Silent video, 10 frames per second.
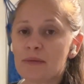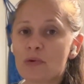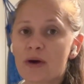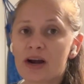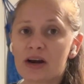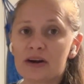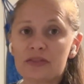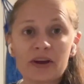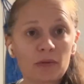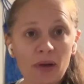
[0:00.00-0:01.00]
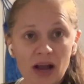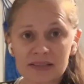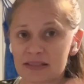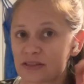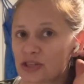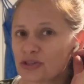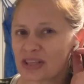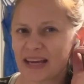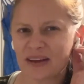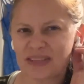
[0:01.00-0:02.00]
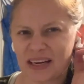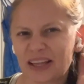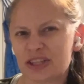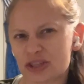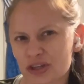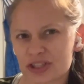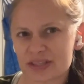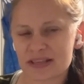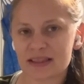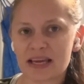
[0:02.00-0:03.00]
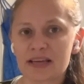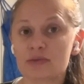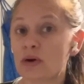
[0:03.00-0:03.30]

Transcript: where they're boxes, usually outside of like churches and things,